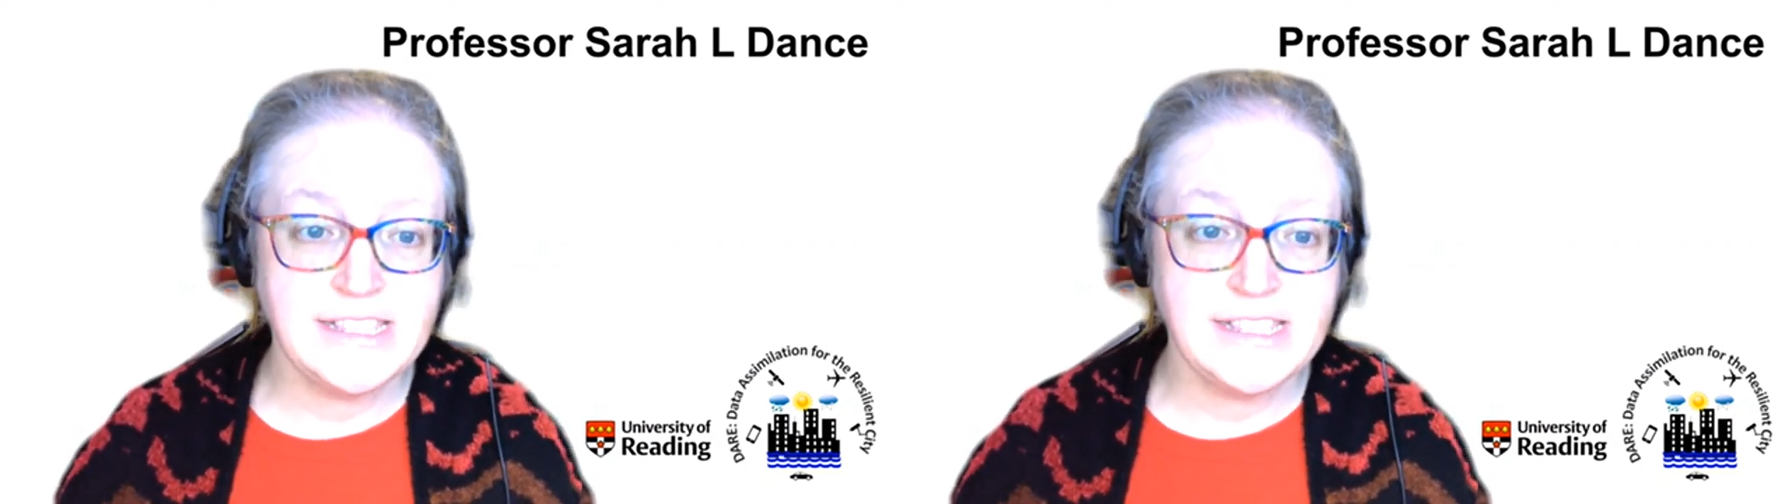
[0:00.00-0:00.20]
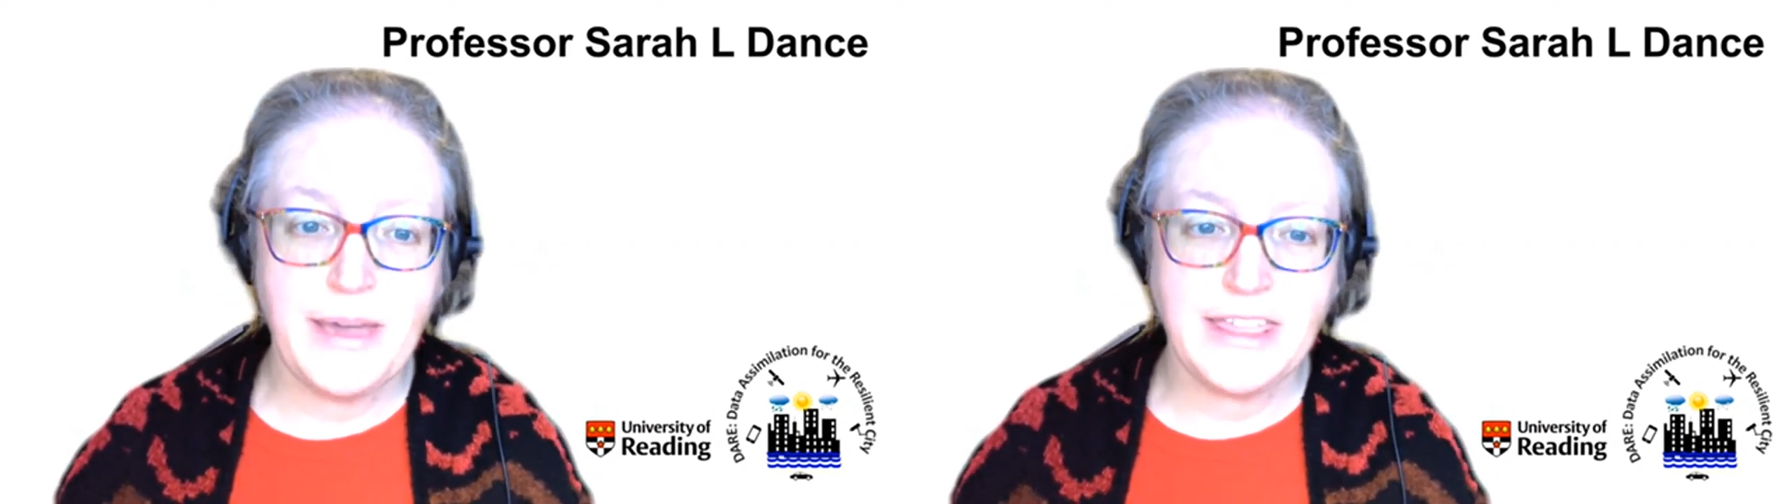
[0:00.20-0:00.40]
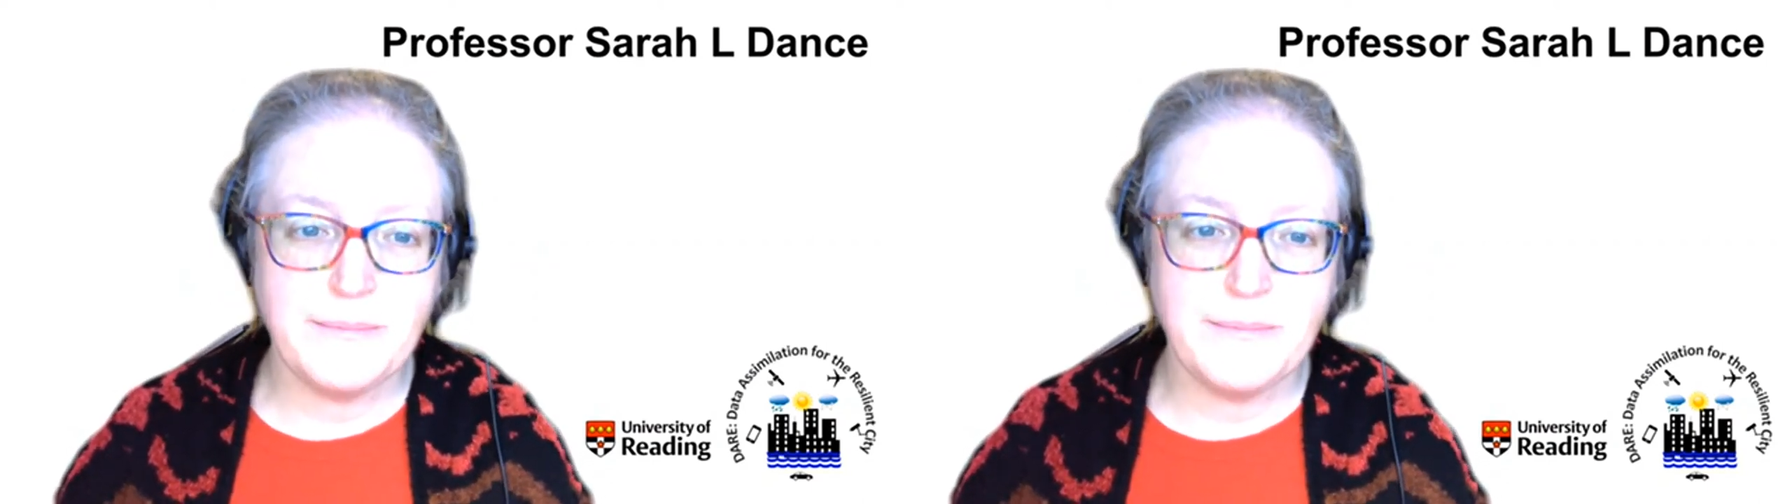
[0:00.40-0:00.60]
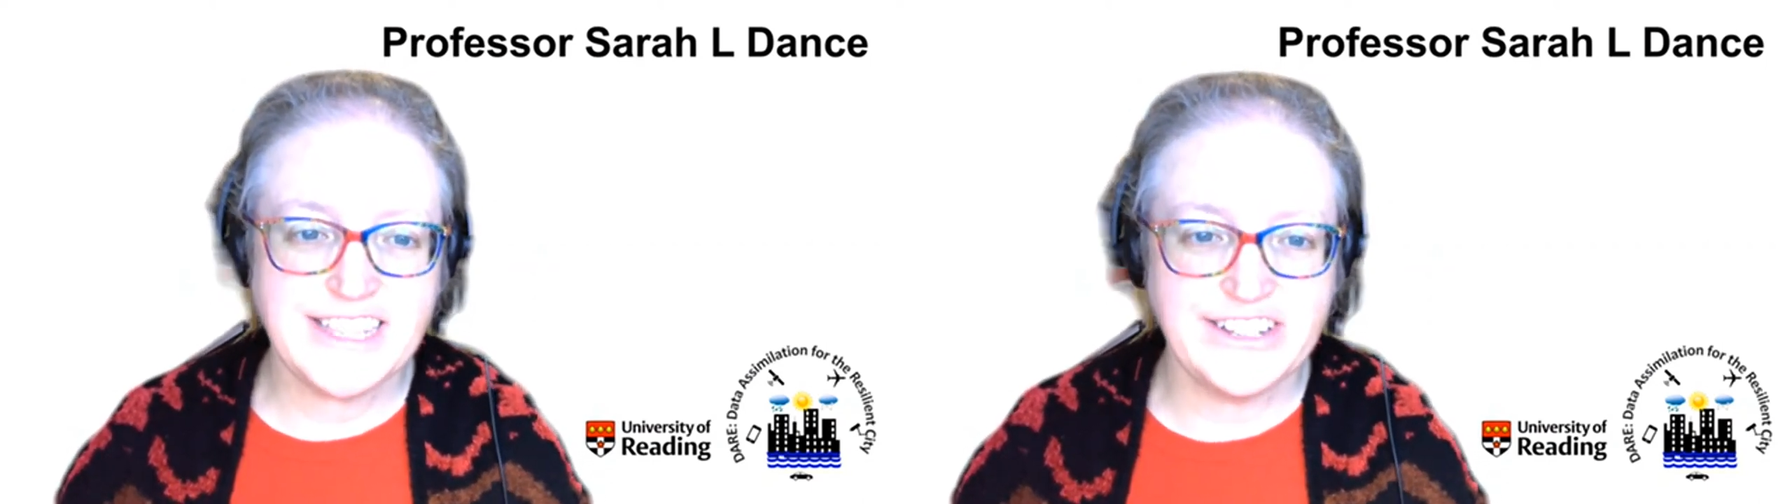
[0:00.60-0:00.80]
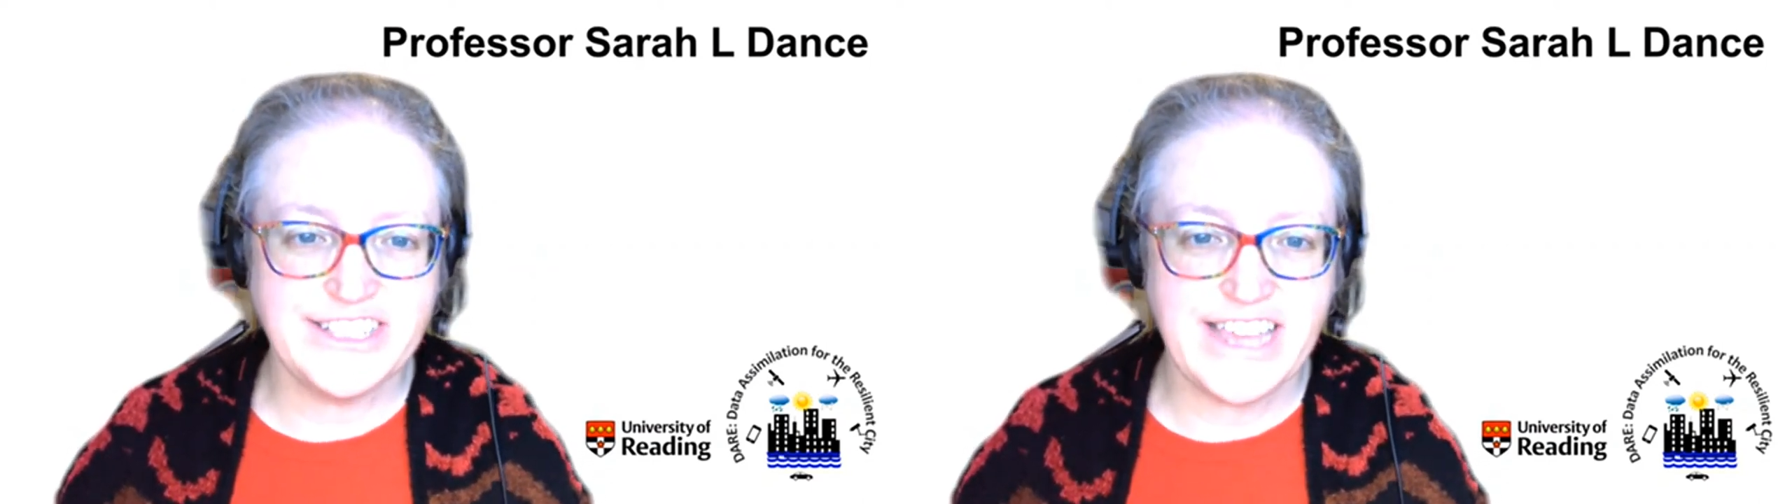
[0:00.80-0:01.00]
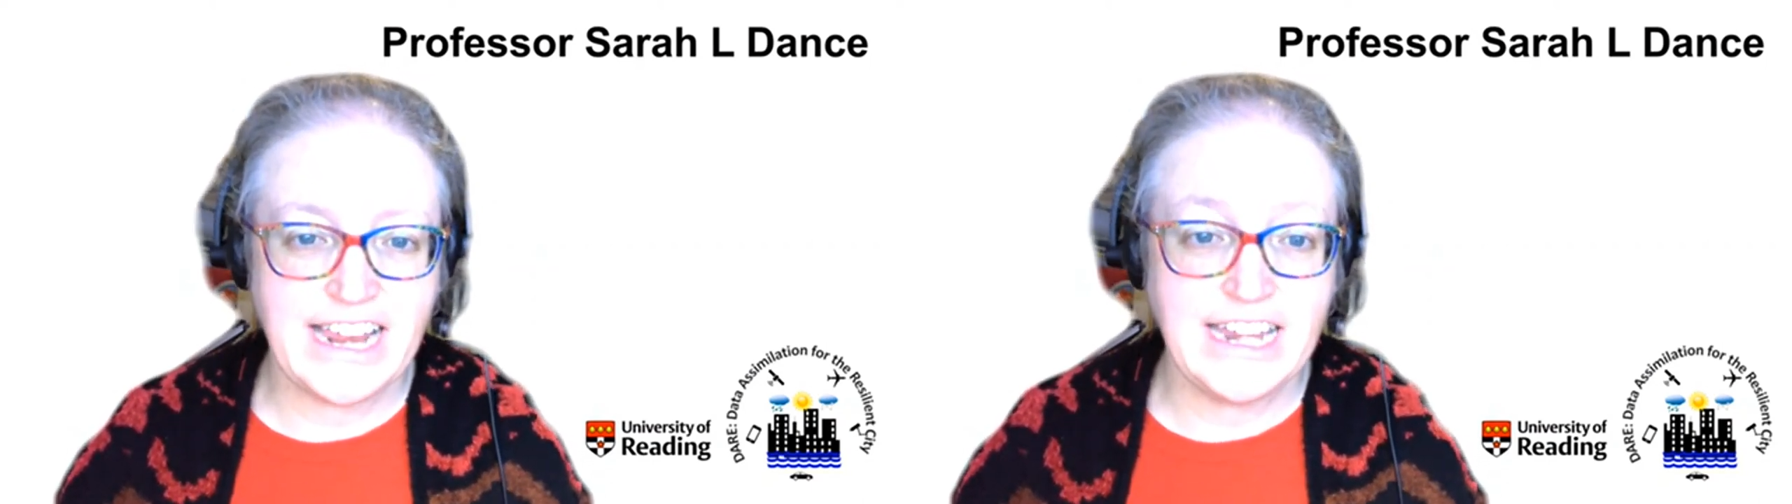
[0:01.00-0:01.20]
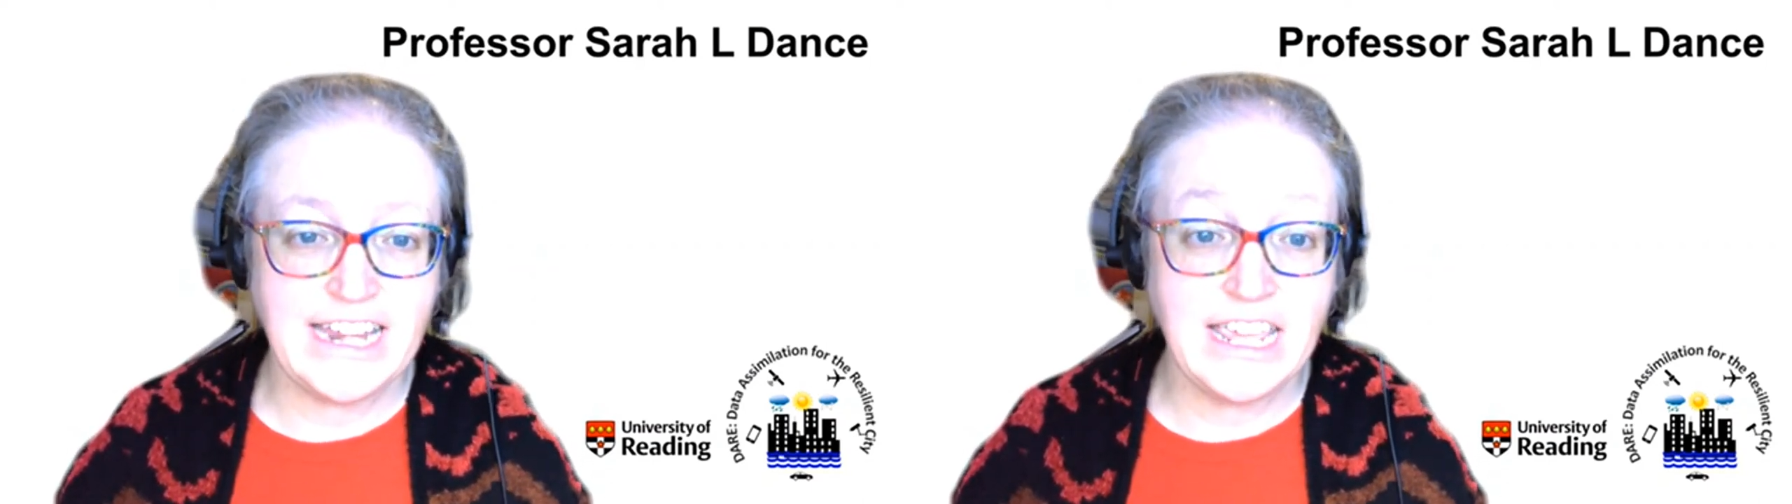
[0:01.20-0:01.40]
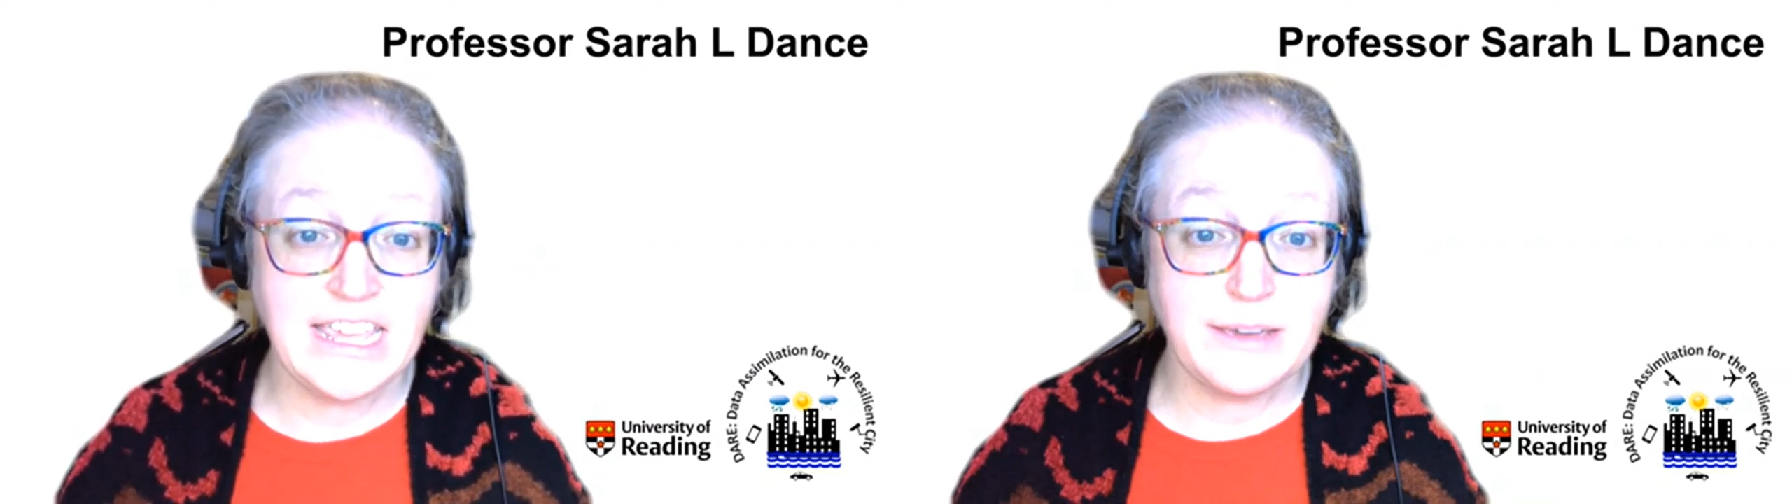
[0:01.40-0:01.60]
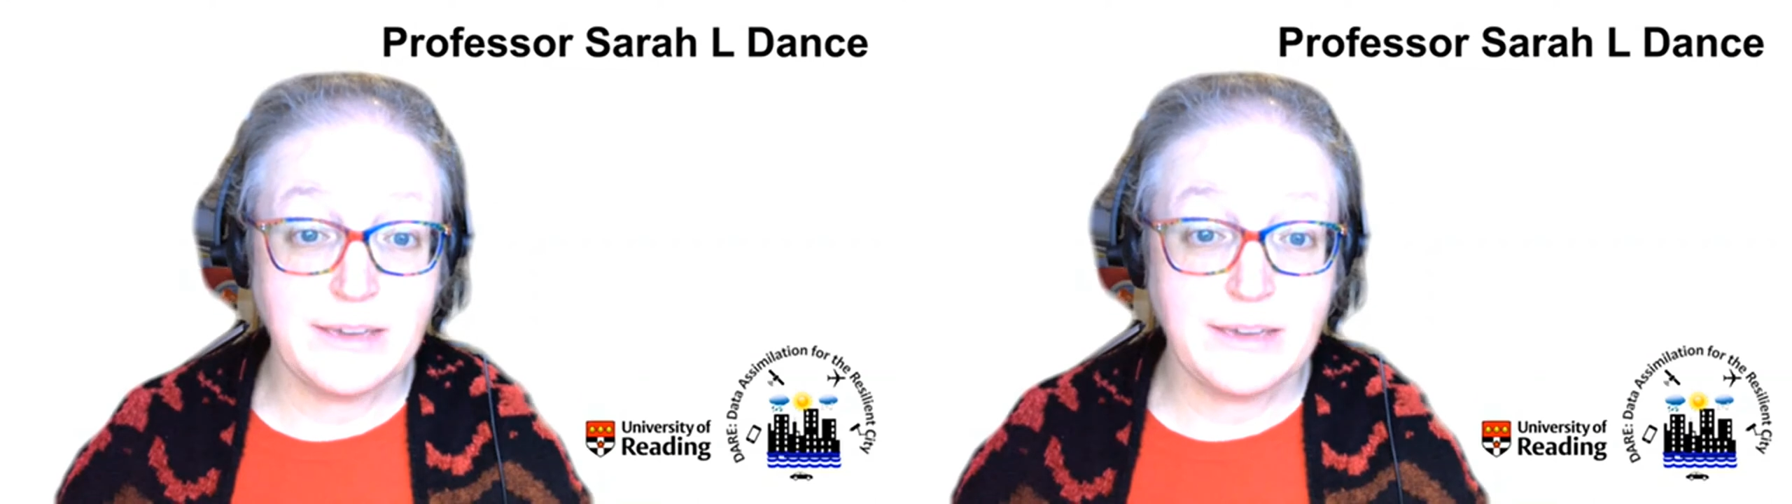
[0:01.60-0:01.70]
is a mathematical technique